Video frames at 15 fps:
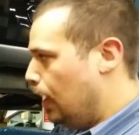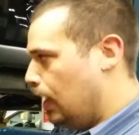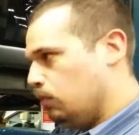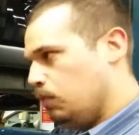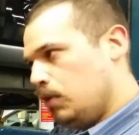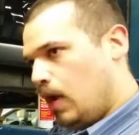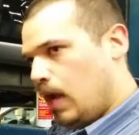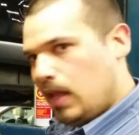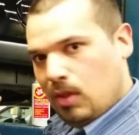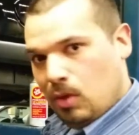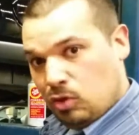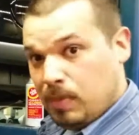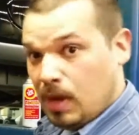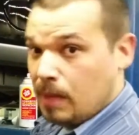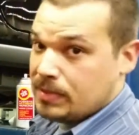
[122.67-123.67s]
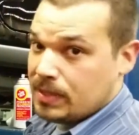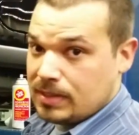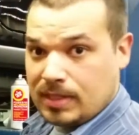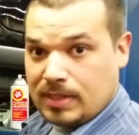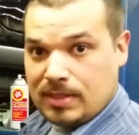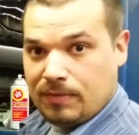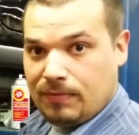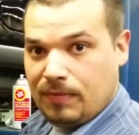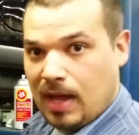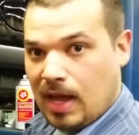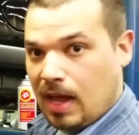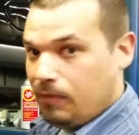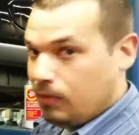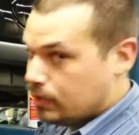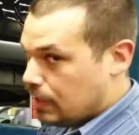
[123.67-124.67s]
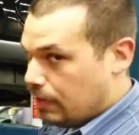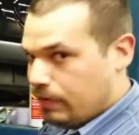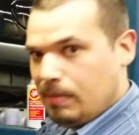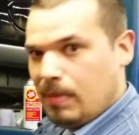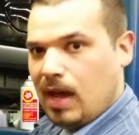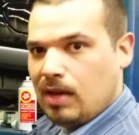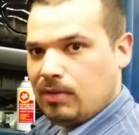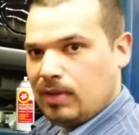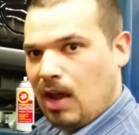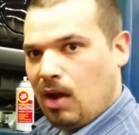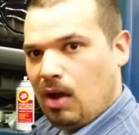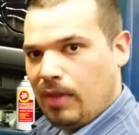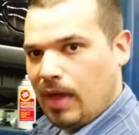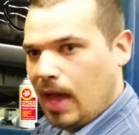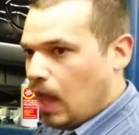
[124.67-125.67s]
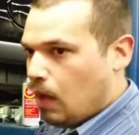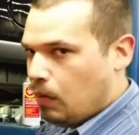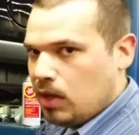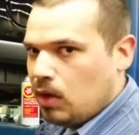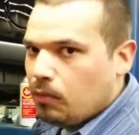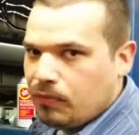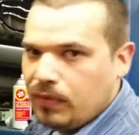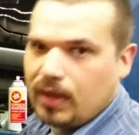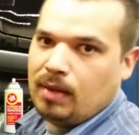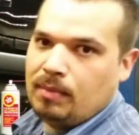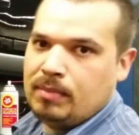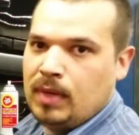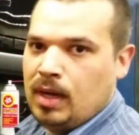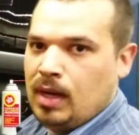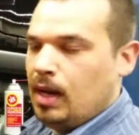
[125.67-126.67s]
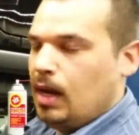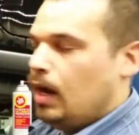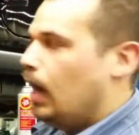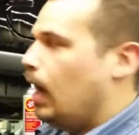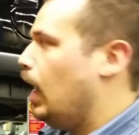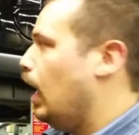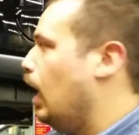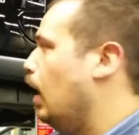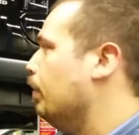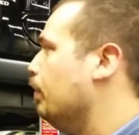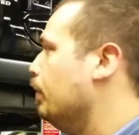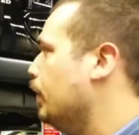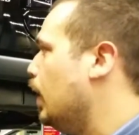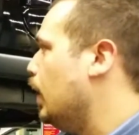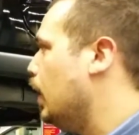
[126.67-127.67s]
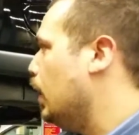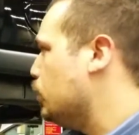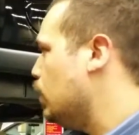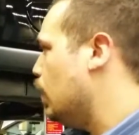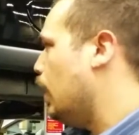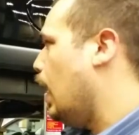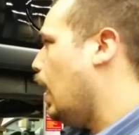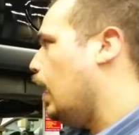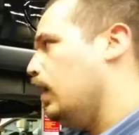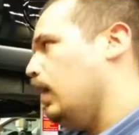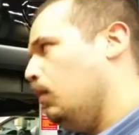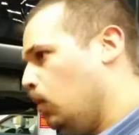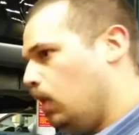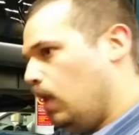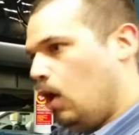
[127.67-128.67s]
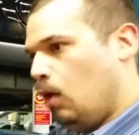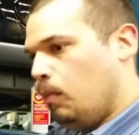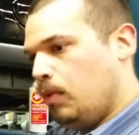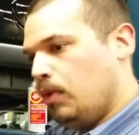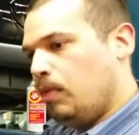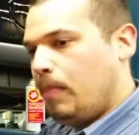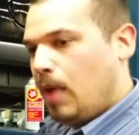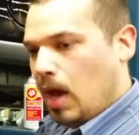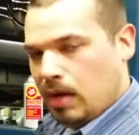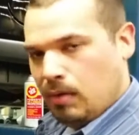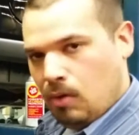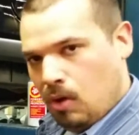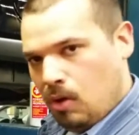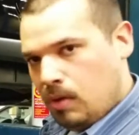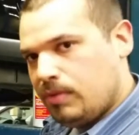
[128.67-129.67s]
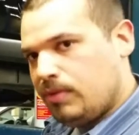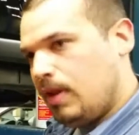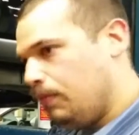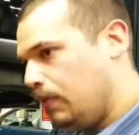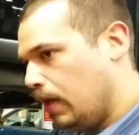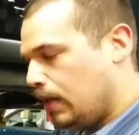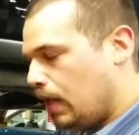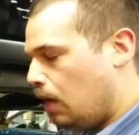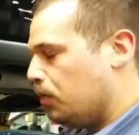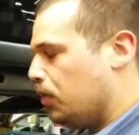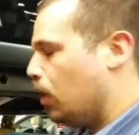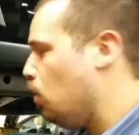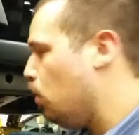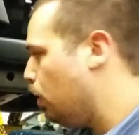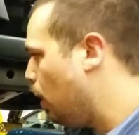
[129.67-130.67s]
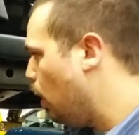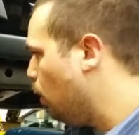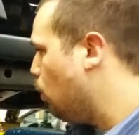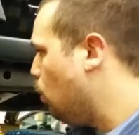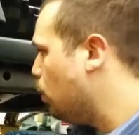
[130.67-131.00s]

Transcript: is when you're hitting those bumps at 65 or 70 miles an hour on the highway, you don't feel them. In addition to that, it will help with body roll, stuff like that when you're going around